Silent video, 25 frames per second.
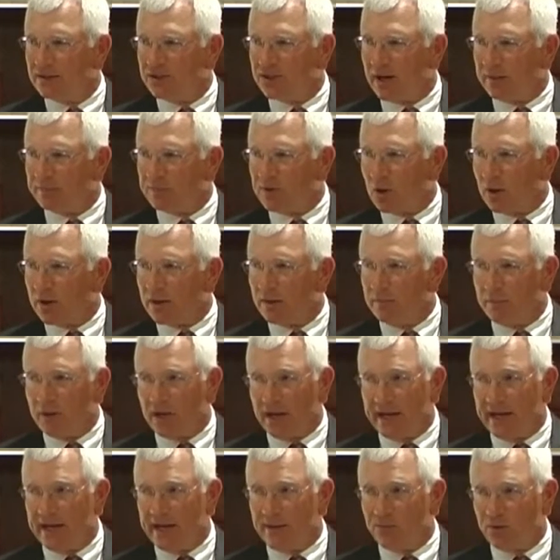jumped on the
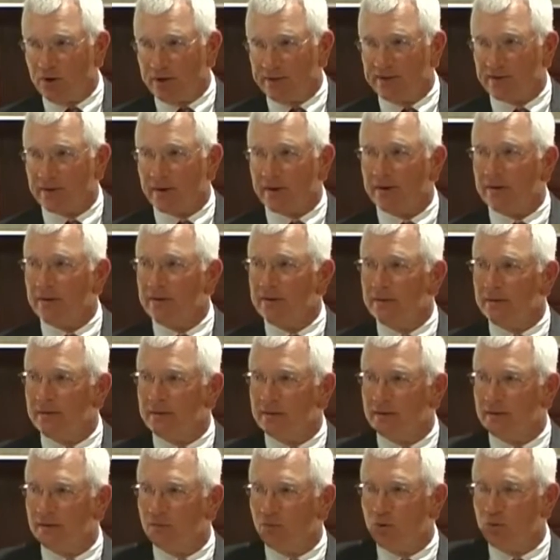plane with her,
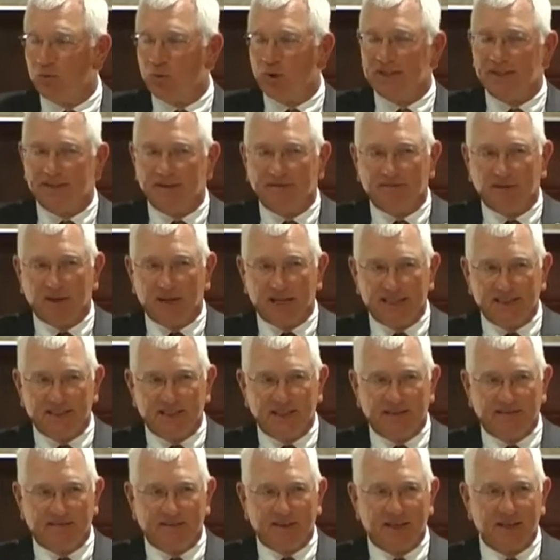went to
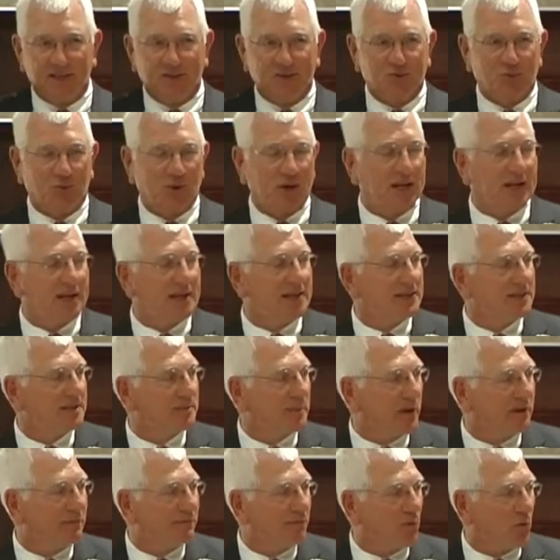Valencia, Venezuela,
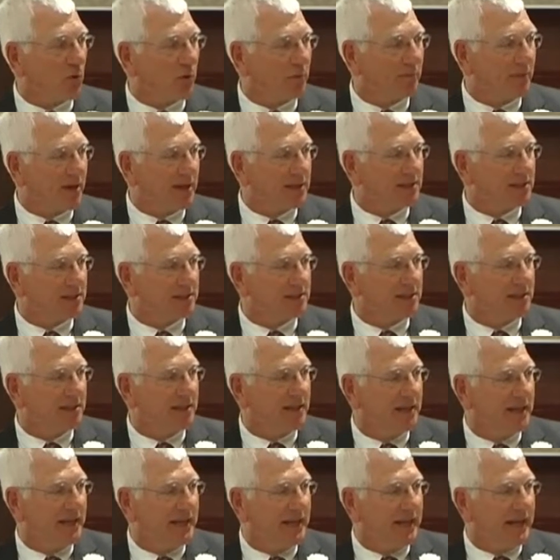spent 4 months
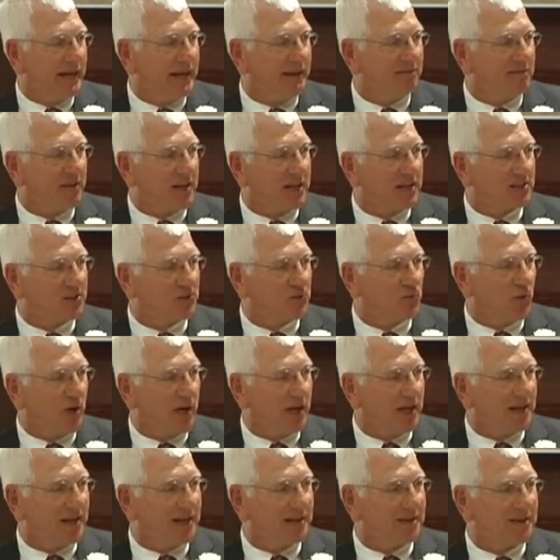in
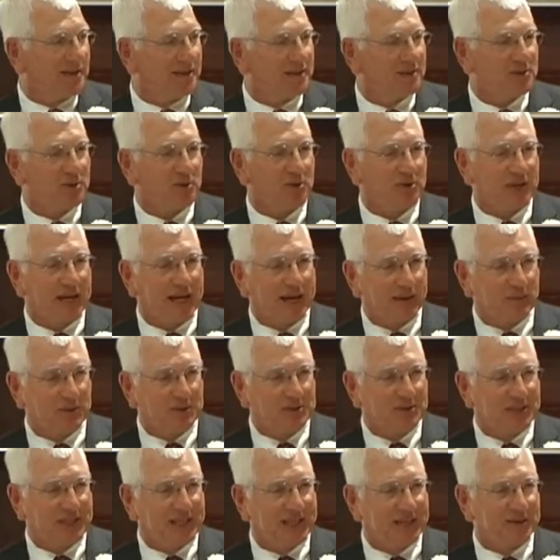Venezuela. So that
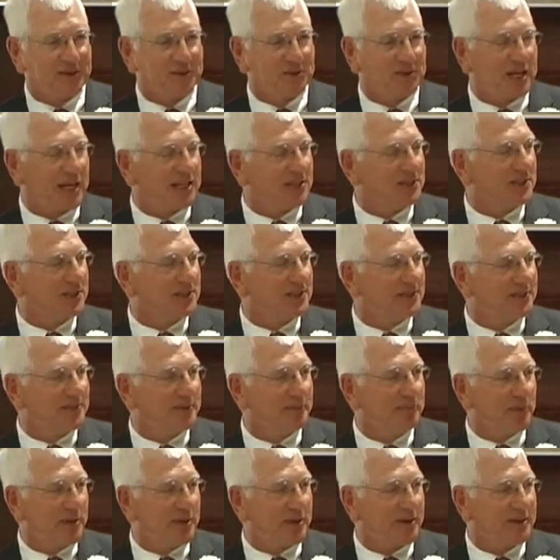was the introduction to
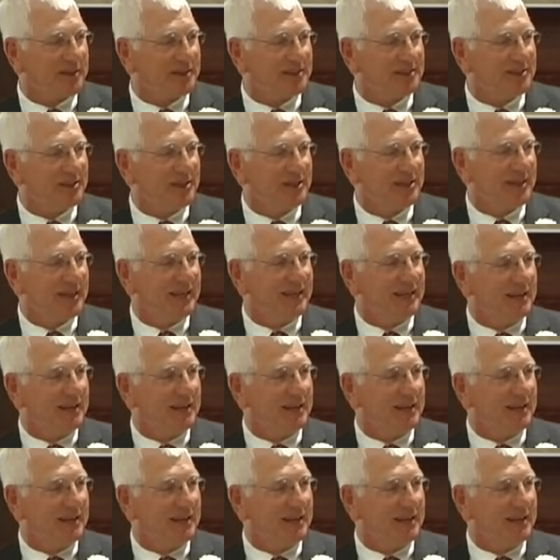marriage,